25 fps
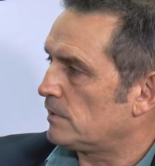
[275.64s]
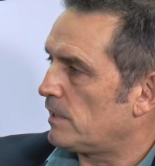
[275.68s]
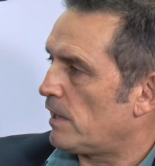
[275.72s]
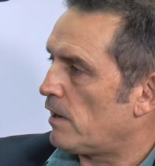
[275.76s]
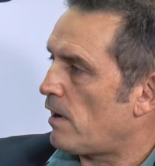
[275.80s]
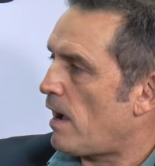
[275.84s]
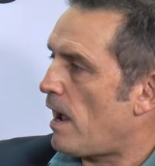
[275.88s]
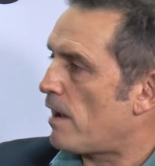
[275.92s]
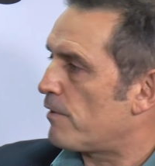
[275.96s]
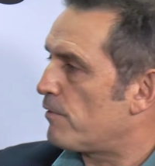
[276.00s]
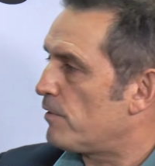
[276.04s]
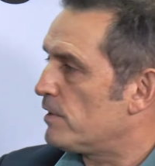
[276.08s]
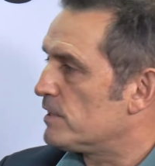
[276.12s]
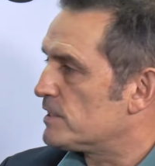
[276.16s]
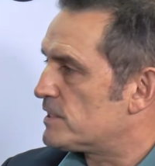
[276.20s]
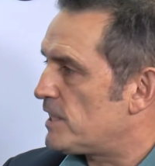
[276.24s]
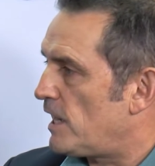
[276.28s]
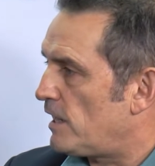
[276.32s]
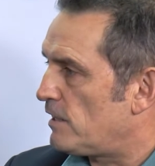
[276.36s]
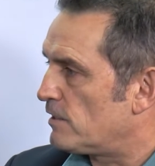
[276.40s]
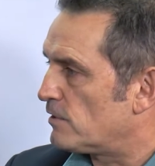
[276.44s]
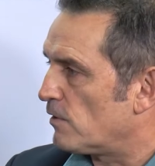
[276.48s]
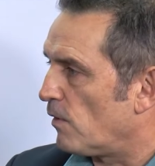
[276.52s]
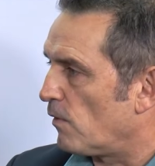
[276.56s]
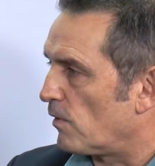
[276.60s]
you know,
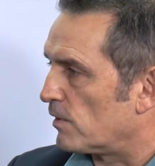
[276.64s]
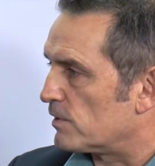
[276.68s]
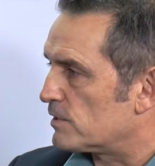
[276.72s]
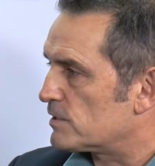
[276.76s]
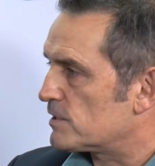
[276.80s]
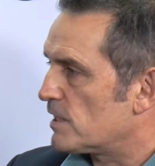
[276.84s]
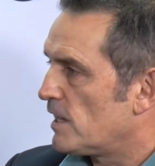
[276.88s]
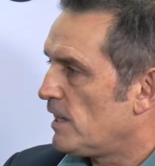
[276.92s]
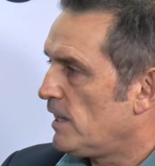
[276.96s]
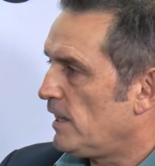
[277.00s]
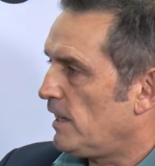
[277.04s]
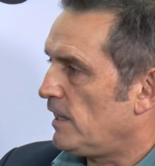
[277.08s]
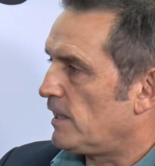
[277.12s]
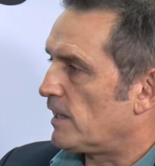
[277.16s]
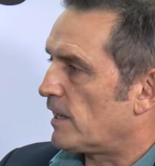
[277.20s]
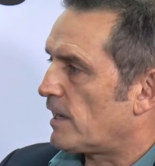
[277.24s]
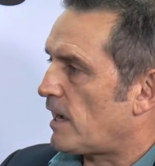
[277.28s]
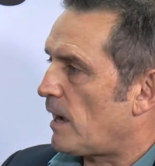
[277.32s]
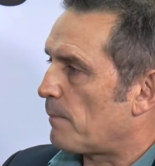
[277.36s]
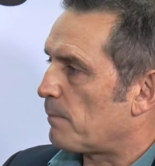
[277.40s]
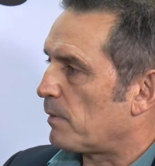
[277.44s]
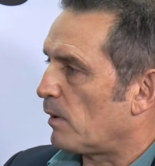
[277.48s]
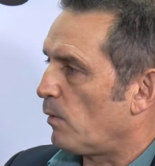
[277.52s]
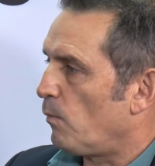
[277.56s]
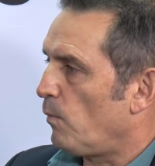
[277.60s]
$110 in a
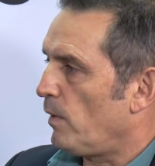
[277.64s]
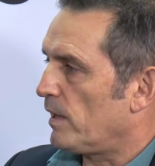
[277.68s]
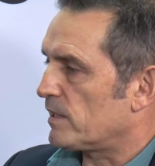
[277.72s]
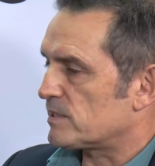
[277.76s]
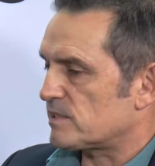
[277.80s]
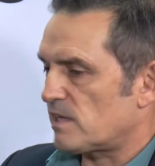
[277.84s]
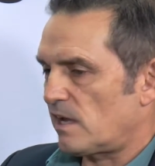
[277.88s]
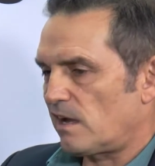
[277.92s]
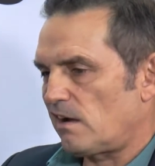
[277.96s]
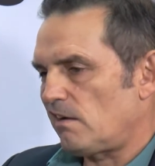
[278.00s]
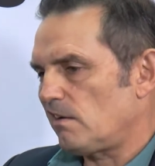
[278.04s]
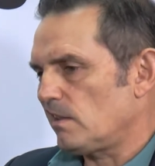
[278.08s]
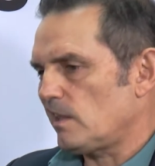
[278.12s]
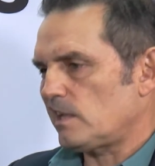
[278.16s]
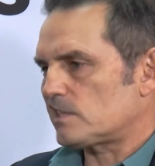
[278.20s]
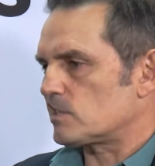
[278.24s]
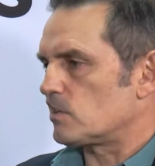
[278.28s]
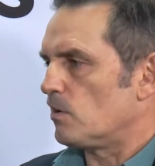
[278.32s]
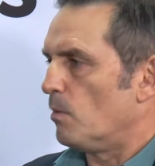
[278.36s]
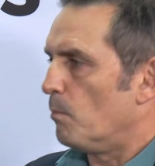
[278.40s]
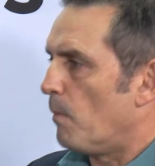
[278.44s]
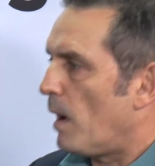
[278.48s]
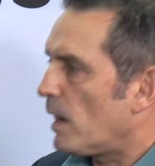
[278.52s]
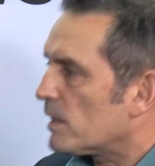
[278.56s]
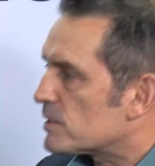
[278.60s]
couple of weeks, they go, oh, that's
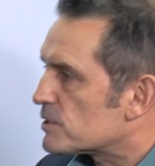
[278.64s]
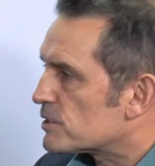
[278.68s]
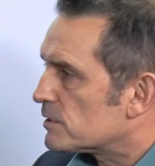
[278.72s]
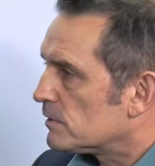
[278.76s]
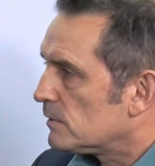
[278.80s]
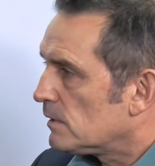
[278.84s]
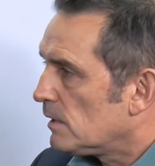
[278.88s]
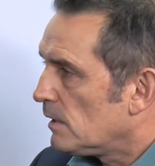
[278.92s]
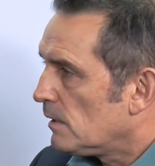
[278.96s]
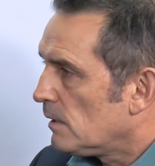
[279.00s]
not much.